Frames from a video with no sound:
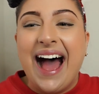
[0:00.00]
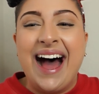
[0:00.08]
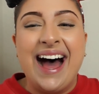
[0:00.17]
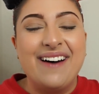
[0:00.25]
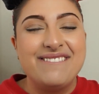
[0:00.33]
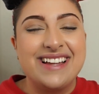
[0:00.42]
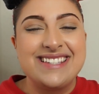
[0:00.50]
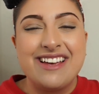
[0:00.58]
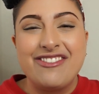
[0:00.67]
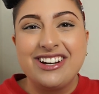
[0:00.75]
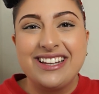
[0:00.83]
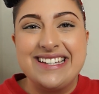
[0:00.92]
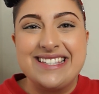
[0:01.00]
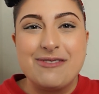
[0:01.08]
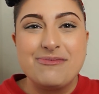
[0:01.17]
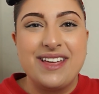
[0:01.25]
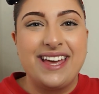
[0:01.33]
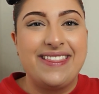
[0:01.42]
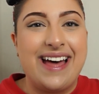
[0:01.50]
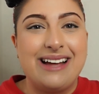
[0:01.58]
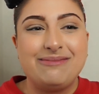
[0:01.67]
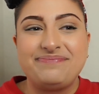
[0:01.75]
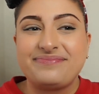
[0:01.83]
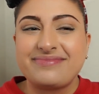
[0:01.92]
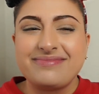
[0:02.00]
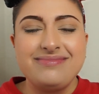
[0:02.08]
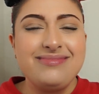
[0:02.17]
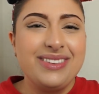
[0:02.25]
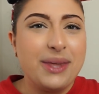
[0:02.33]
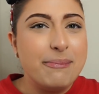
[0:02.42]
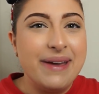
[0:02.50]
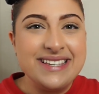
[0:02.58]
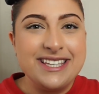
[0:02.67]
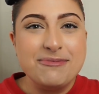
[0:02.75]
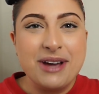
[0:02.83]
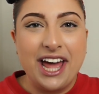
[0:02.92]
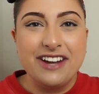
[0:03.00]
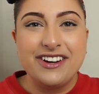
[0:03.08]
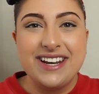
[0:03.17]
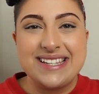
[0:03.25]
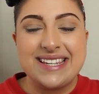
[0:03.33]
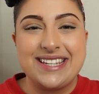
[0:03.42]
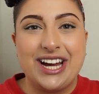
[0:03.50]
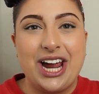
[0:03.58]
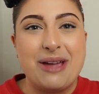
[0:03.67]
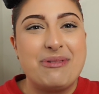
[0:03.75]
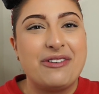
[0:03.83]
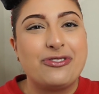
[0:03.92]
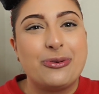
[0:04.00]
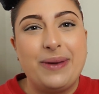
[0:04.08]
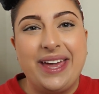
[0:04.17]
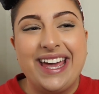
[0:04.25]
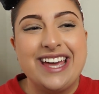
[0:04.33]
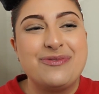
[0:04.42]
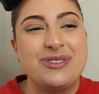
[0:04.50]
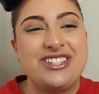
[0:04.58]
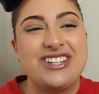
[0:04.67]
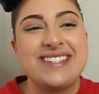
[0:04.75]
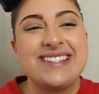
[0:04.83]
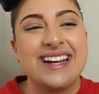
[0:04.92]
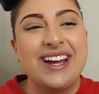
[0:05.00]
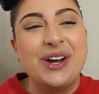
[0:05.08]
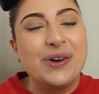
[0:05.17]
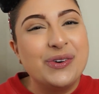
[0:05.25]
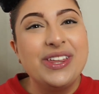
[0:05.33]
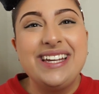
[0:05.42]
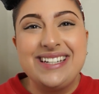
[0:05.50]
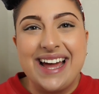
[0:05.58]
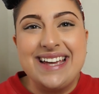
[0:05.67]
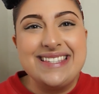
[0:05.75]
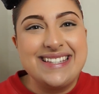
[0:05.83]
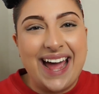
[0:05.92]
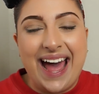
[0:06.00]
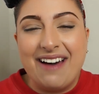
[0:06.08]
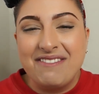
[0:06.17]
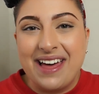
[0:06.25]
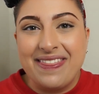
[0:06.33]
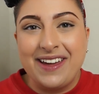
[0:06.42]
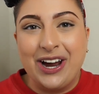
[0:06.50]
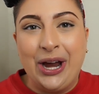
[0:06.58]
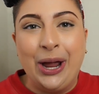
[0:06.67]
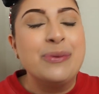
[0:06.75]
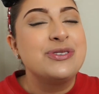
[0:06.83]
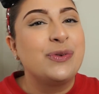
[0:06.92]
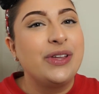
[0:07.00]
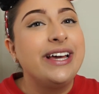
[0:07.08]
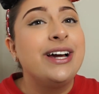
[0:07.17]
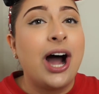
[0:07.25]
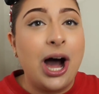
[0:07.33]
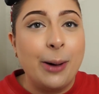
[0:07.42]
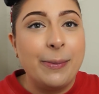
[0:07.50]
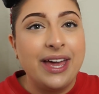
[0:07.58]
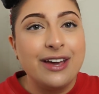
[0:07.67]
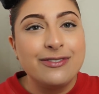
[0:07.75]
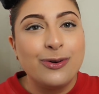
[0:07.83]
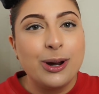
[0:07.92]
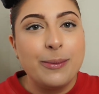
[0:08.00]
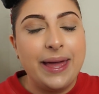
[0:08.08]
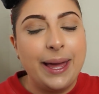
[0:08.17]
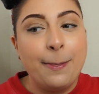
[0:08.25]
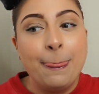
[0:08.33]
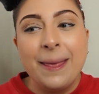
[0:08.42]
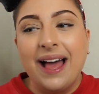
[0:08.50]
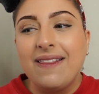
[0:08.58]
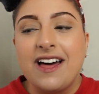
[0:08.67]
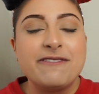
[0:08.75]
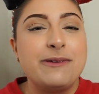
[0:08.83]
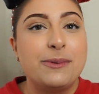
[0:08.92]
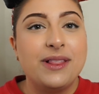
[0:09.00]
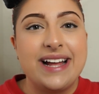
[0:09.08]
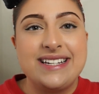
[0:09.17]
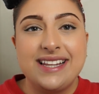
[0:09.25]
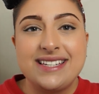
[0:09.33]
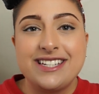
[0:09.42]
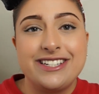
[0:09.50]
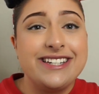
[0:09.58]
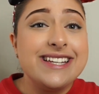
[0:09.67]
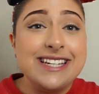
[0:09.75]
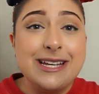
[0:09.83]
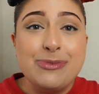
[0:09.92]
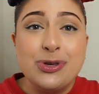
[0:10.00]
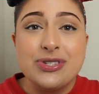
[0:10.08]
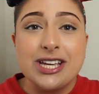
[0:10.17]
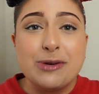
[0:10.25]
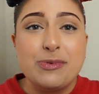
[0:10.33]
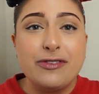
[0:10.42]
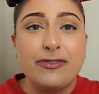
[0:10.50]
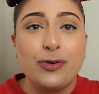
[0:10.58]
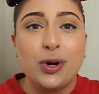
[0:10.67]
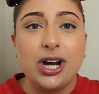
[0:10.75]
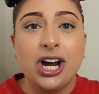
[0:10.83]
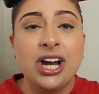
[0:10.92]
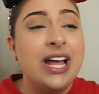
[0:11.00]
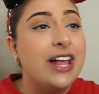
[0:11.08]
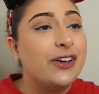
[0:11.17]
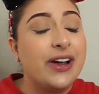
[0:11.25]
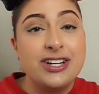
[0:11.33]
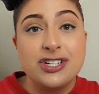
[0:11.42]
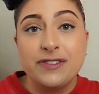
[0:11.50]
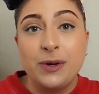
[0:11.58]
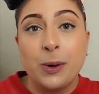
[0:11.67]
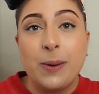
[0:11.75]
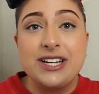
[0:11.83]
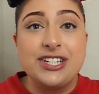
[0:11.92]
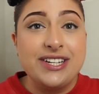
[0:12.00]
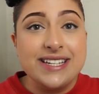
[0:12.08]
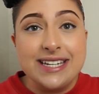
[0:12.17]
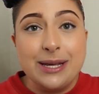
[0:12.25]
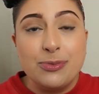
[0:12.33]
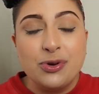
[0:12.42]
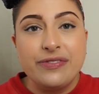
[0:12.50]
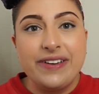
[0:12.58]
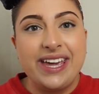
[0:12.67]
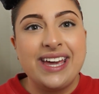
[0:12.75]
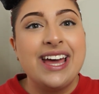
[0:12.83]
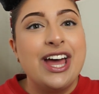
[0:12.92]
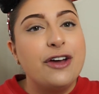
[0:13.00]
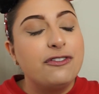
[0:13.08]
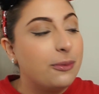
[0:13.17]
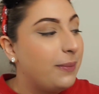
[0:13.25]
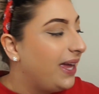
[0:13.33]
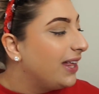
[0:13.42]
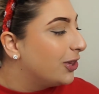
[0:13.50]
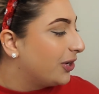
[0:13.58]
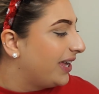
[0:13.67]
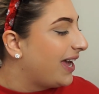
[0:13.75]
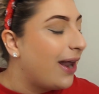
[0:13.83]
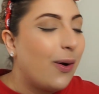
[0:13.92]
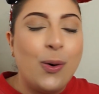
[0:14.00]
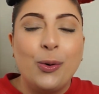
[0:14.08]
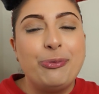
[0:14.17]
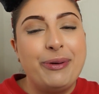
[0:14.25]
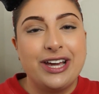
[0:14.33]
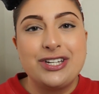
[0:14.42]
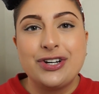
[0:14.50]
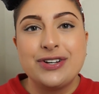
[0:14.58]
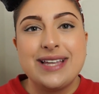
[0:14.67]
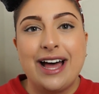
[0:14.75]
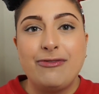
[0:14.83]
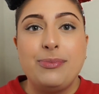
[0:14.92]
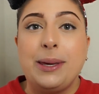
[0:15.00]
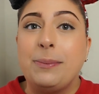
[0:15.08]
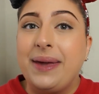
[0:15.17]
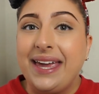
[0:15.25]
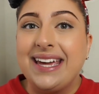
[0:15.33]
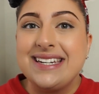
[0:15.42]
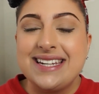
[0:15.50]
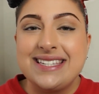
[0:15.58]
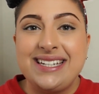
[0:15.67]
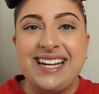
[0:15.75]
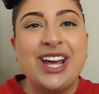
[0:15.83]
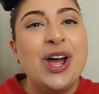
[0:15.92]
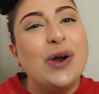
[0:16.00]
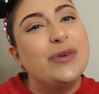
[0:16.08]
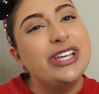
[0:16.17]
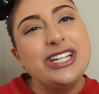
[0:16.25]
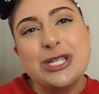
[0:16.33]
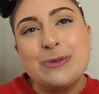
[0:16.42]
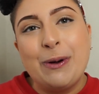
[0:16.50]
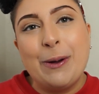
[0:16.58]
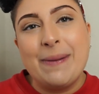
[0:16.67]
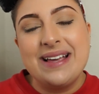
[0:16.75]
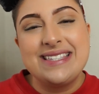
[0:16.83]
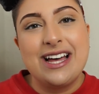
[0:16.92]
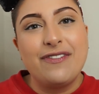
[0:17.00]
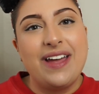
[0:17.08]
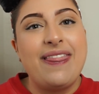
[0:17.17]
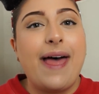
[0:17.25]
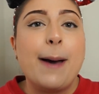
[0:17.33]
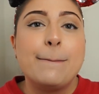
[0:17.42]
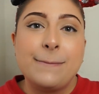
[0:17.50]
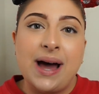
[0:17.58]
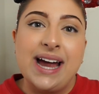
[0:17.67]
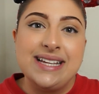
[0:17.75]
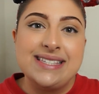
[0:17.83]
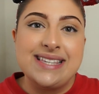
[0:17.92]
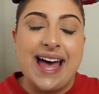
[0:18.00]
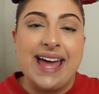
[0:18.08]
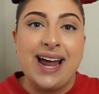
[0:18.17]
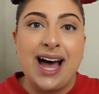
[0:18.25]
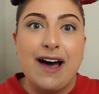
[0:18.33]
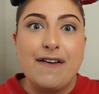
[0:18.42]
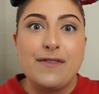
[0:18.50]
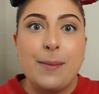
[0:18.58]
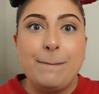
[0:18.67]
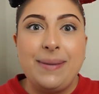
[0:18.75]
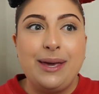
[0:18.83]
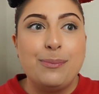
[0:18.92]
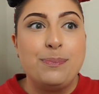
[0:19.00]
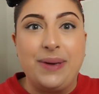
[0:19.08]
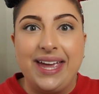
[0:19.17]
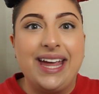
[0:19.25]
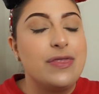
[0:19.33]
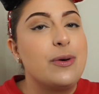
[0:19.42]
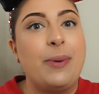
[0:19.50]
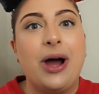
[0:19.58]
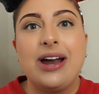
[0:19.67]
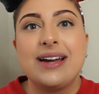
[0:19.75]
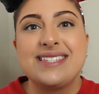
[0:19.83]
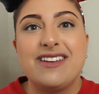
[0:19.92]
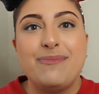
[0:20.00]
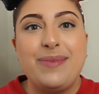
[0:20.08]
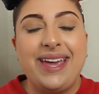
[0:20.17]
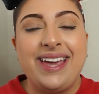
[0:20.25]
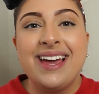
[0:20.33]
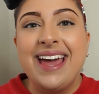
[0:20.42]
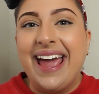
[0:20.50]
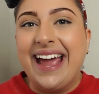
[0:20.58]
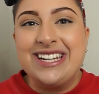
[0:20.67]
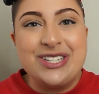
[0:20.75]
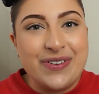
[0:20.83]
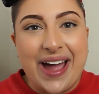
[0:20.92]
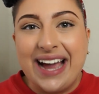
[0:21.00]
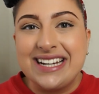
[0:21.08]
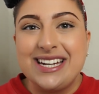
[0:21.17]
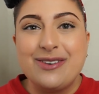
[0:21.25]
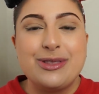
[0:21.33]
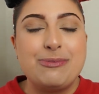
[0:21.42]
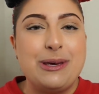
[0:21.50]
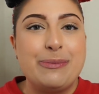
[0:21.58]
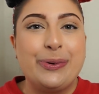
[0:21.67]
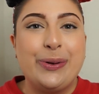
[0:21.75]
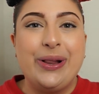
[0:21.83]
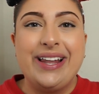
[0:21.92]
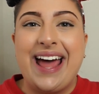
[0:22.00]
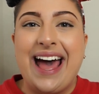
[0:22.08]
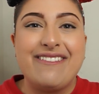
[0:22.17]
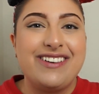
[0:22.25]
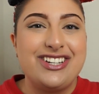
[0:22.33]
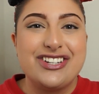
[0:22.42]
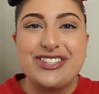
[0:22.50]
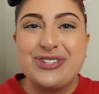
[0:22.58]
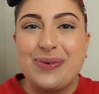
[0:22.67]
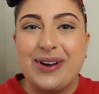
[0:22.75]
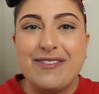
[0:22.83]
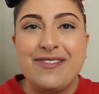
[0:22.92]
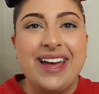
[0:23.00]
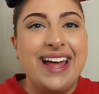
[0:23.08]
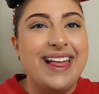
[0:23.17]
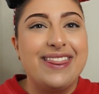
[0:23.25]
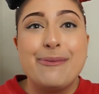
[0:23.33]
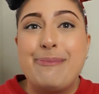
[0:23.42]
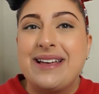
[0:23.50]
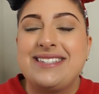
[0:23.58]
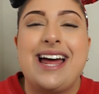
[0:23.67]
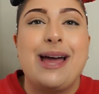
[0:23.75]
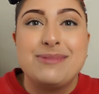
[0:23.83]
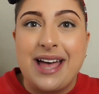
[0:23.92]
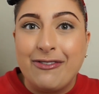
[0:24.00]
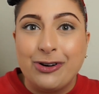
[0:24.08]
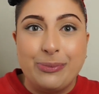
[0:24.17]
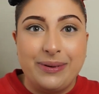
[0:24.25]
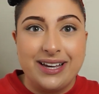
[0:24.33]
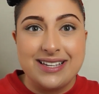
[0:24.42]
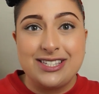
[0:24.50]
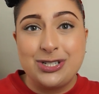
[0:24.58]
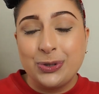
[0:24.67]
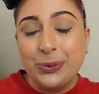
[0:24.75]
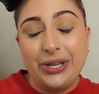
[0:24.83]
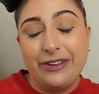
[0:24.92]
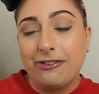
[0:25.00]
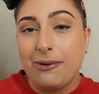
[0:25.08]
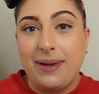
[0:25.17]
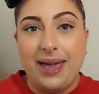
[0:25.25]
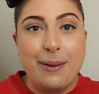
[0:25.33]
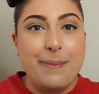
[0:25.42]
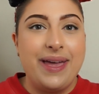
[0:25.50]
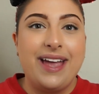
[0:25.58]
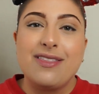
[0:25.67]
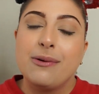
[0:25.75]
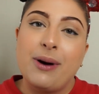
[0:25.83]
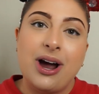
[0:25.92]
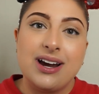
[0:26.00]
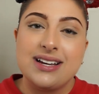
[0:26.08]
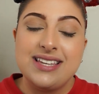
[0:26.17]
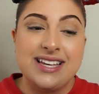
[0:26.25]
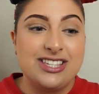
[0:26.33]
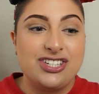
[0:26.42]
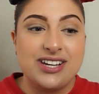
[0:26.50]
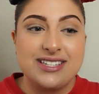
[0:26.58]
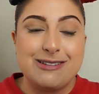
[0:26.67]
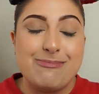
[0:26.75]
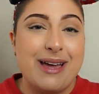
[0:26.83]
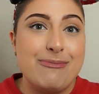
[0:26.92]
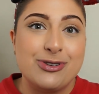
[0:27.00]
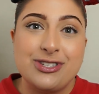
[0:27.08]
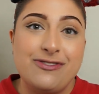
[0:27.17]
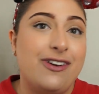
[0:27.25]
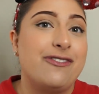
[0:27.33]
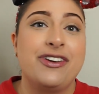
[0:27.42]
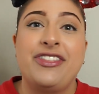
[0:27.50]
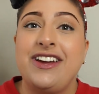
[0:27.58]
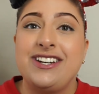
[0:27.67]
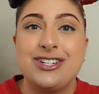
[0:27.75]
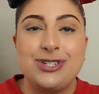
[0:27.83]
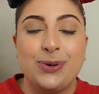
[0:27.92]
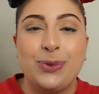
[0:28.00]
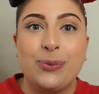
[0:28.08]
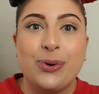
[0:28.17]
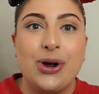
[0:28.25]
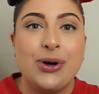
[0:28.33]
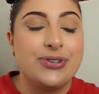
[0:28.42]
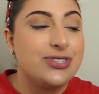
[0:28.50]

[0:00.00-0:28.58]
That's definitely something that may seem kind of unnecessary, but for me it was just really nice to have that there. It was really calming for me. A lot of people like to listen to Disney music before their interview or watch a Disney movie. For me, looking at old pictures of me being in Disney really just put myself in that mindset of me being in the parks, of me interacting with people and having just one of the best times ever, because truly for me, being in the parks is just my most favorite thing to do in the world.